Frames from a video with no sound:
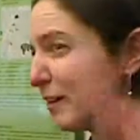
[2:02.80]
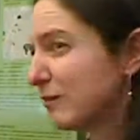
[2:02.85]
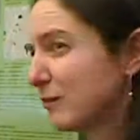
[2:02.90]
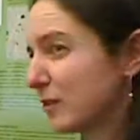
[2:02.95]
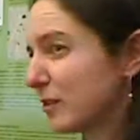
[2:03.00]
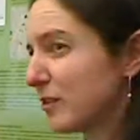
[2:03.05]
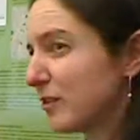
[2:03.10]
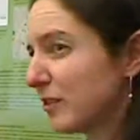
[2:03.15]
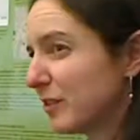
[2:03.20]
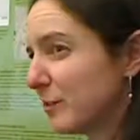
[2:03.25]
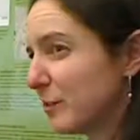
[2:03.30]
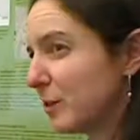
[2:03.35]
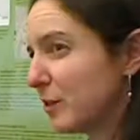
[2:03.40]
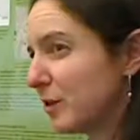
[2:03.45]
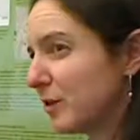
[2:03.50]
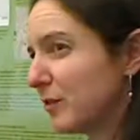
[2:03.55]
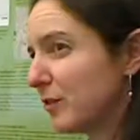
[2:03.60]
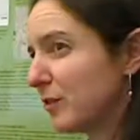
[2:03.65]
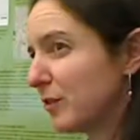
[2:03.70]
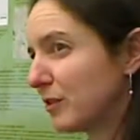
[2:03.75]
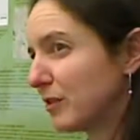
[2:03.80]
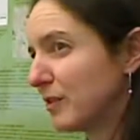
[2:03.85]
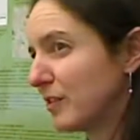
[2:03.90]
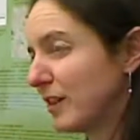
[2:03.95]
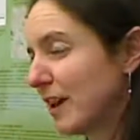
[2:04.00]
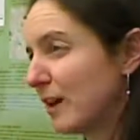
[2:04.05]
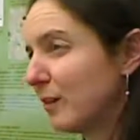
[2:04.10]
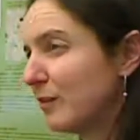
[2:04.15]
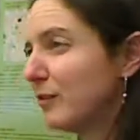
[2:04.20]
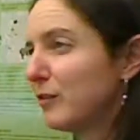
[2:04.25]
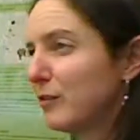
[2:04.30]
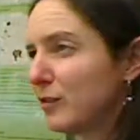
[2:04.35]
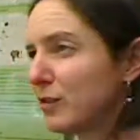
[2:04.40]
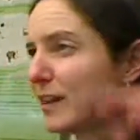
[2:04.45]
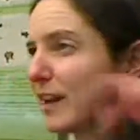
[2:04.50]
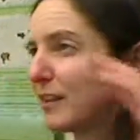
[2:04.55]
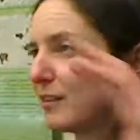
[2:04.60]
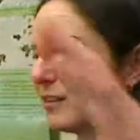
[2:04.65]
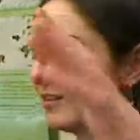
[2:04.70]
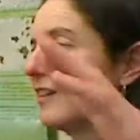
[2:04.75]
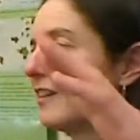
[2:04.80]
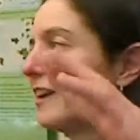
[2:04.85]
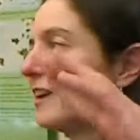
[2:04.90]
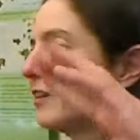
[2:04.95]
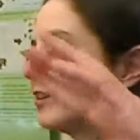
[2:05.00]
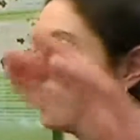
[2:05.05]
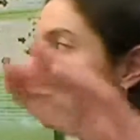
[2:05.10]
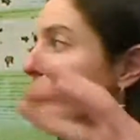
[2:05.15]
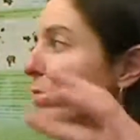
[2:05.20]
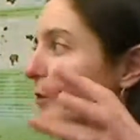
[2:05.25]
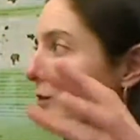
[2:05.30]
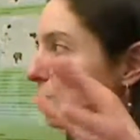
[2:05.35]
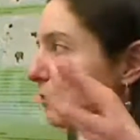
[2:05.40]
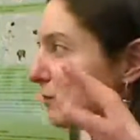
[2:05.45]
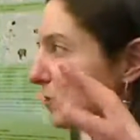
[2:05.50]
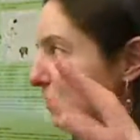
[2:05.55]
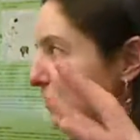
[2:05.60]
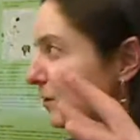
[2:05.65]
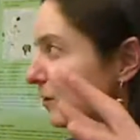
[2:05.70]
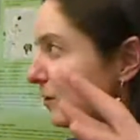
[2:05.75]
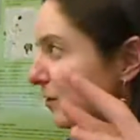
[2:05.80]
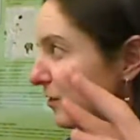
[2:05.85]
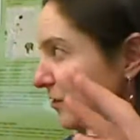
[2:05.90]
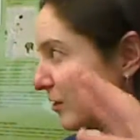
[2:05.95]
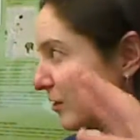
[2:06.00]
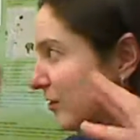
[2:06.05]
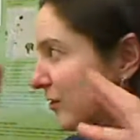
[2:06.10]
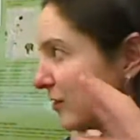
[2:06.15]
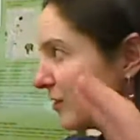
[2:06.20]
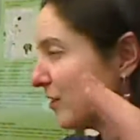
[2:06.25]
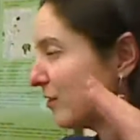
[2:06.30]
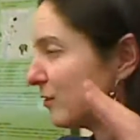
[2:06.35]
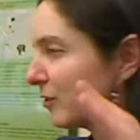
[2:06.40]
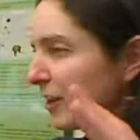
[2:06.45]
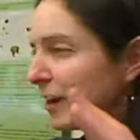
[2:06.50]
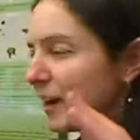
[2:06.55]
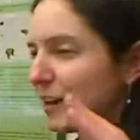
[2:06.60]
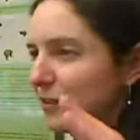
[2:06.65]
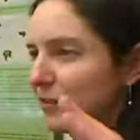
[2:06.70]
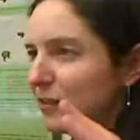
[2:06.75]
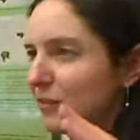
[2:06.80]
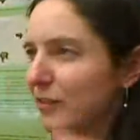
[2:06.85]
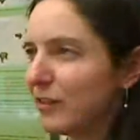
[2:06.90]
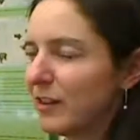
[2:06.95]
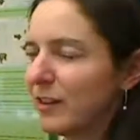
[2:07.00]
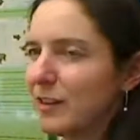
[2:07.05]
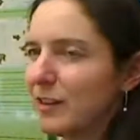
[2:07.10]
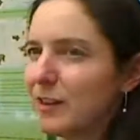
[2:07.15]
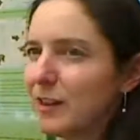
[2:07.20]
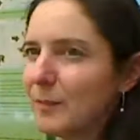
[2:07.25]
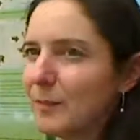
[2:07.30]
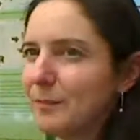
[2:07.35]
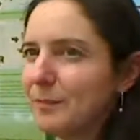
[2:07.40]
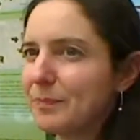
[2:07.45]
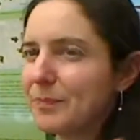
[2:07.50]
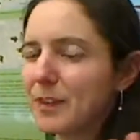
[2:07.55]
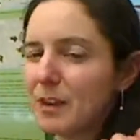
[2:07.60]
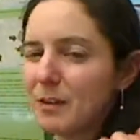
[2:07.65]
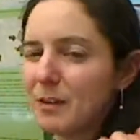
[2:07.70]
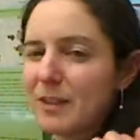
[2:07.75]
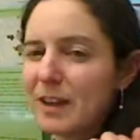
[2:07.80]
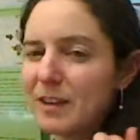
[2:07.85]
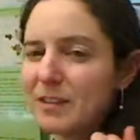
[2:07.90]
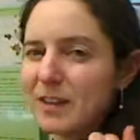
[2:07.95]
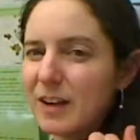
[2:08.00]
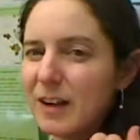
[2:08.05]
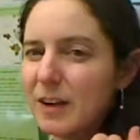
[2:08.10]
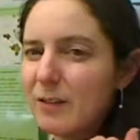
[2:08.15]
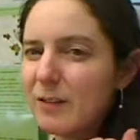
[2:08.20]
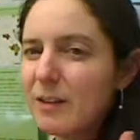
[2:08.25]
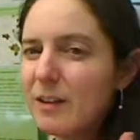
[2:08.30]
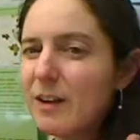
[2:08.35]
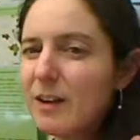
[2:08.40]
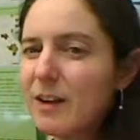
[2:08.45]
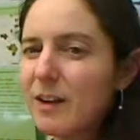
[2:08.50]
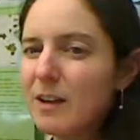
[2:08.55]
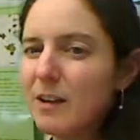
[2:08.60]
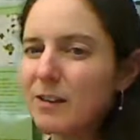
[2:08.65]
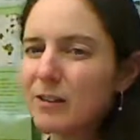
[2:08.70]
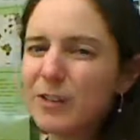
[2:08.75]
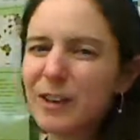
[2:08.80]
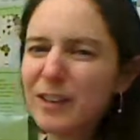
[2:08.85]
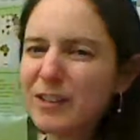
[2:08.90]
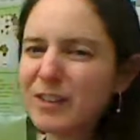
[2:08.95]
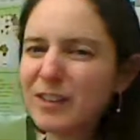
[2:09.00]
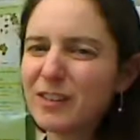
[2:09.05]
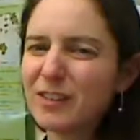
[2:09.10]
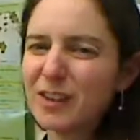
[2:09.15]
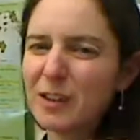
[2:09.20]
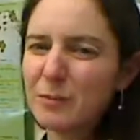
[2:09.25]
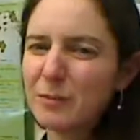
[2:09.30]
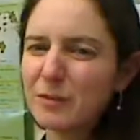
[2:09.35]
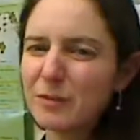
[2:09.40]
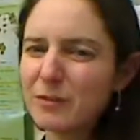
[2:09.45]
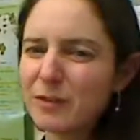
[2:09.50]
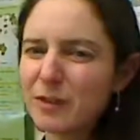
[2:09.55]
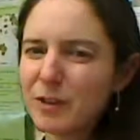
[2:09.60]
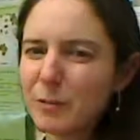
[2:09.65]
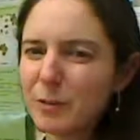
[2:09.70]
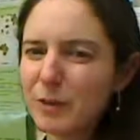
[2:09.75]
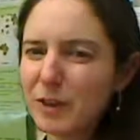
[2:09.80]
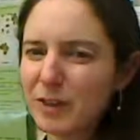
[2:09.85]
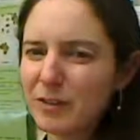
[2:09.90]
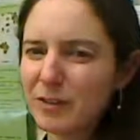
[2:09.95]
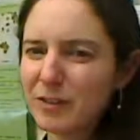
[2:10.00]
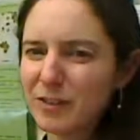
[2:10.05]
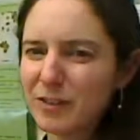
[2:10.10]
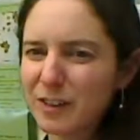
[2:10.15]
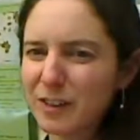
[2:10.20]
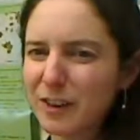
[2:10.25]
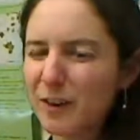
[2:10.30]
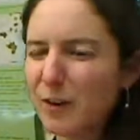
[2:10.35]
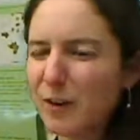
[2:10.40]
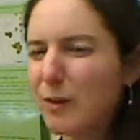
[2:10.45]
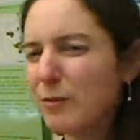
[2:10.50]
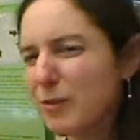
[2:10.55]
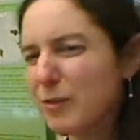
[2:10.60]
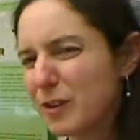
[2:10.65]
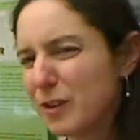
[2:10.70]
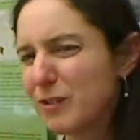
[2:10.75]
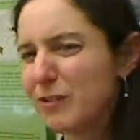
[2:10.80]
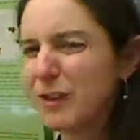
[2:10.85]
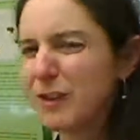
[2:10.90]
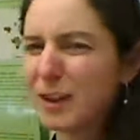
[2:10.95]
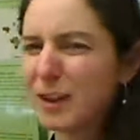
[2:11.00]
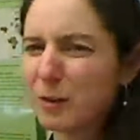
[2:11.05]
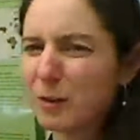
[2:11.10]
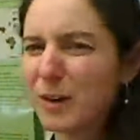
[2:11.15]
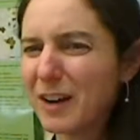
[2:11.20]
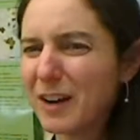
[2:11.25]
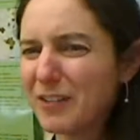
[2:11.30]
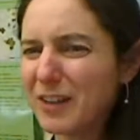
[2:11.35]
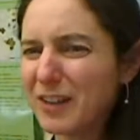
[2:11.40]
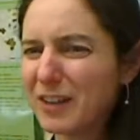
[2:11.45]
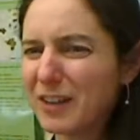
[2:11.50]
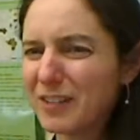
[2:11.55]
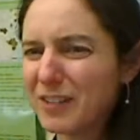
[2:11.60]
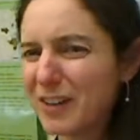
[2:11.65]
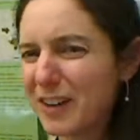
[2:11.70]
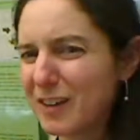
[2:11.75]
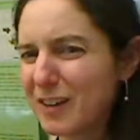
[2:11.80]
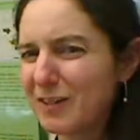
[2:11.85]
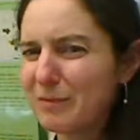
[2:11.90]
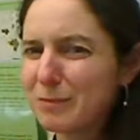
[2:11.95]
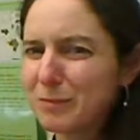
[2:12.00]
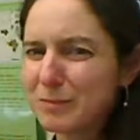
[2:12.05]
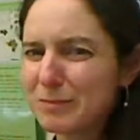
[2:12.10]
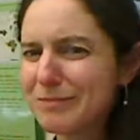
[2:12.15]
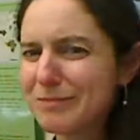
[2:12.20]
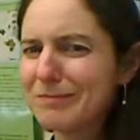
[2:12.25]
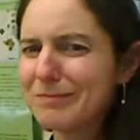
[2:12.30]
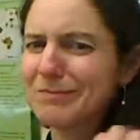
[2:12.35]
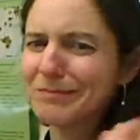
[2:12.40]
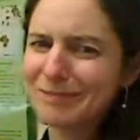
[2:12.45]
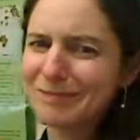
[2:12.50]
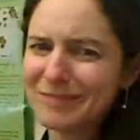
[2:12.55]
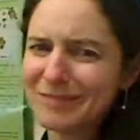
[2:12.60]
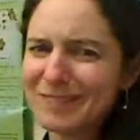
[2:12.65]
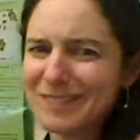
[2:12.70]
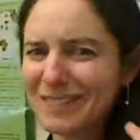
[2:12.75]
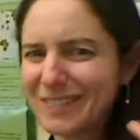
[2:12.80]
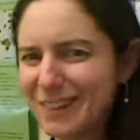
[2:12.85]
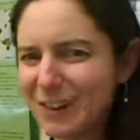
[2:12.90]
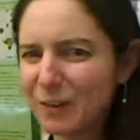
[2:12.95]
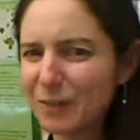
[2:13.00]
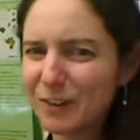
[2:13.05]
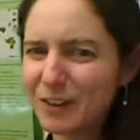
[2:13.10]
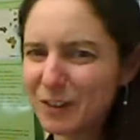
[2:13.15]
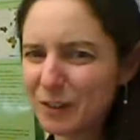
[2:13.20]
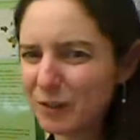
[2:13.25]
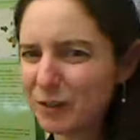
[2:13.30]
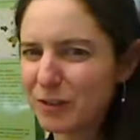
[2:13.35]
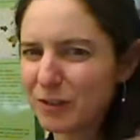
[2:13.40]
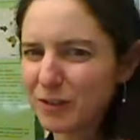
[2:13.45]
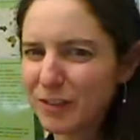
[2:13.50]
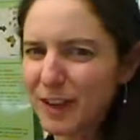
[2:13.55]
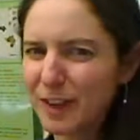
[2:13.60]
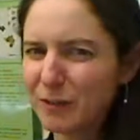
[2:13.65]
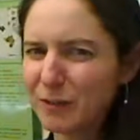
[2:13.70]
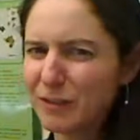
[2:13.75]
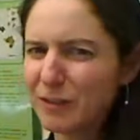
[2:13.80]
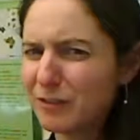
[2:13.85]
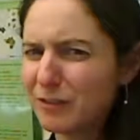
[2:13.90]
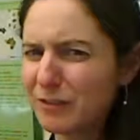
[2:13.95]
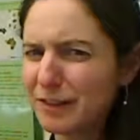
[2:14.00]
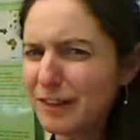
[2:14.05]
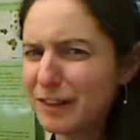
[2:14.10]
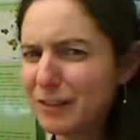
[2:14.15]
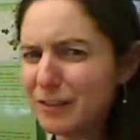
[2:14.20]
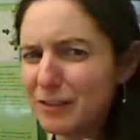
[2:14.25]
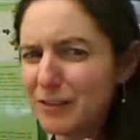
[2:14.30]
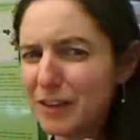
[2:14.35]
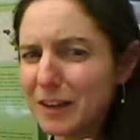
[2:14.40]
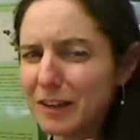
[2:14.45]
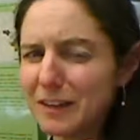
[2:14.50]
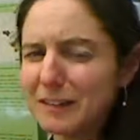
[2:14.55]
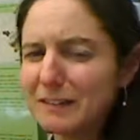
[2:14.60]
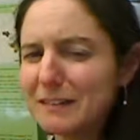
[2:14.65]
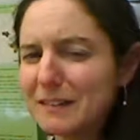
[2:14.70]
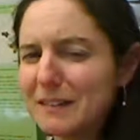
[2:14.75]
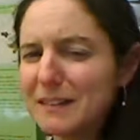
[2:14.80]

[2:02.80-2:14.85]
it for a certain town, so you can actually like clip those roads just to the size of that town. So that's an example of geoprocessing. Although for your final projects, that only sort of counts as creating a new layer.